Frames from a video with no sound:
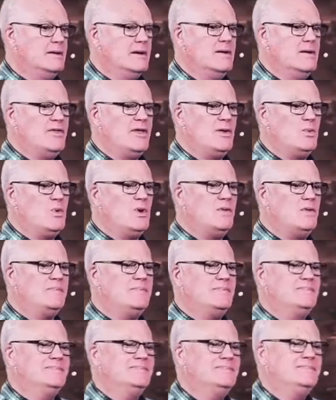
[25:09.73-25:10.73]
I think,
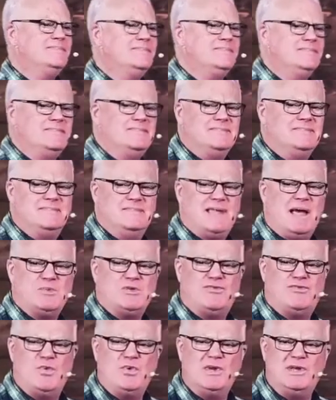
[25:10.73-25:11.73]
well, that was
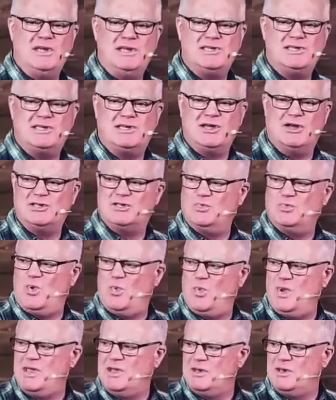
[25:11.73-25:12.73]
40 years ago, so what are
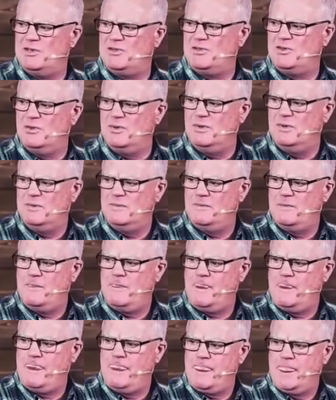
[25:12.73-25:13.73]
we going to do?
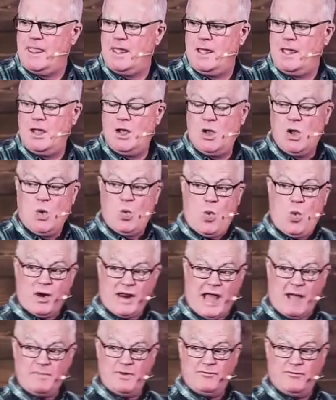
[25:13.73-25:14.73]
What
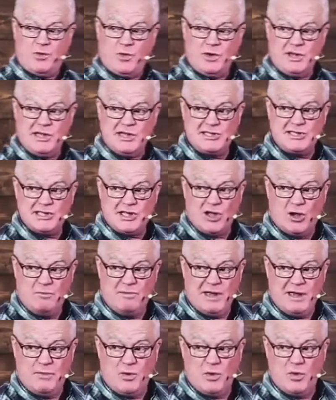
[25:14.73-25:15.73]
happened 40 years ago?
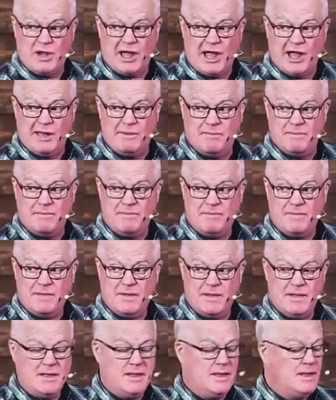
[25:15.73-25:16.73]
People came
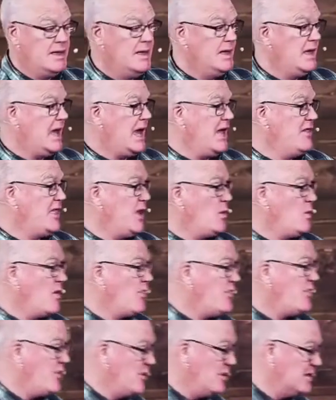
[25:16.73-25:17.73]
and they were
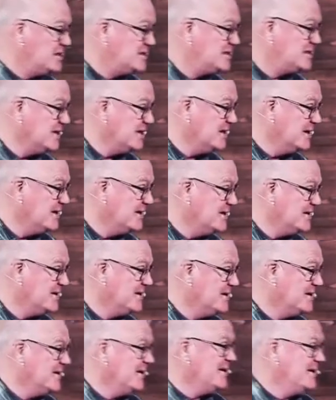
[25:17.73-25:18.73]
thirsty
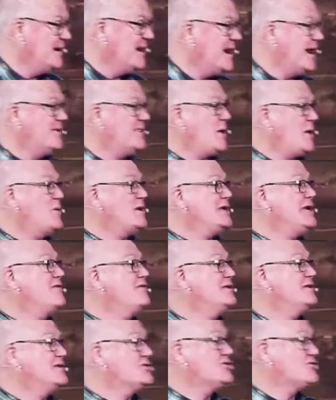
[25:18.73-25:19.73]
and they were
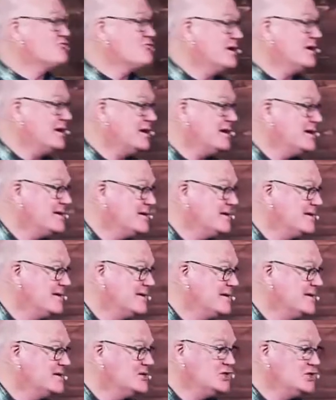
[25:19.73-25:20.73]
given a drink.
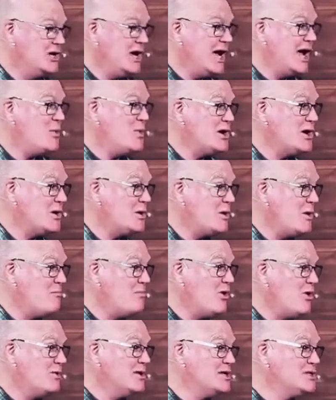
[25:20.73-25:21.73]
Do you know how we're going to
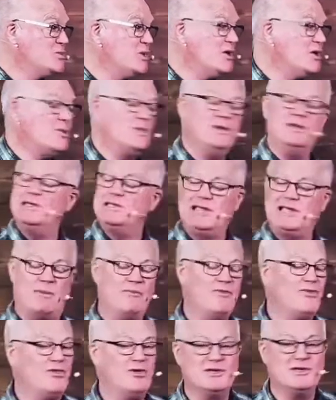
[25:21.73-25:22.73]
unblock this well? We need to come
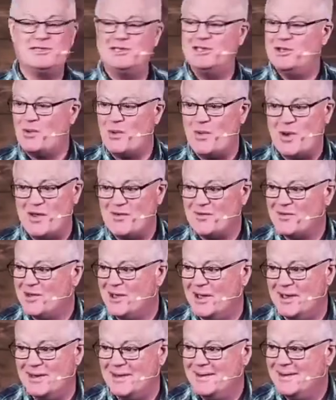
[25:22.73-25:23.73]
thirsty all over
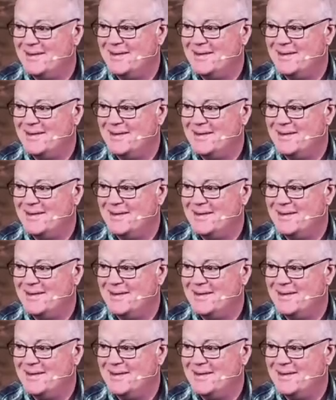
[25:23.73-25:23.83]
again.